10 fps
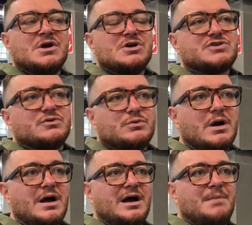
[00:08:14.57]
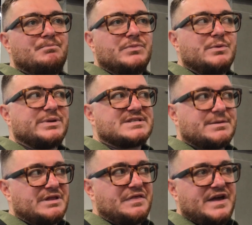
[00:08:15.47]
So, but
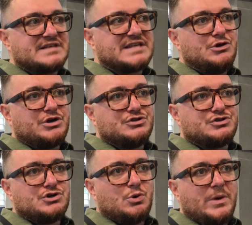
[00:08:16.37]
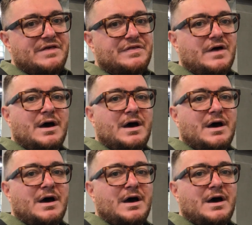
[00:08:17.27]
some of the things that you can do with,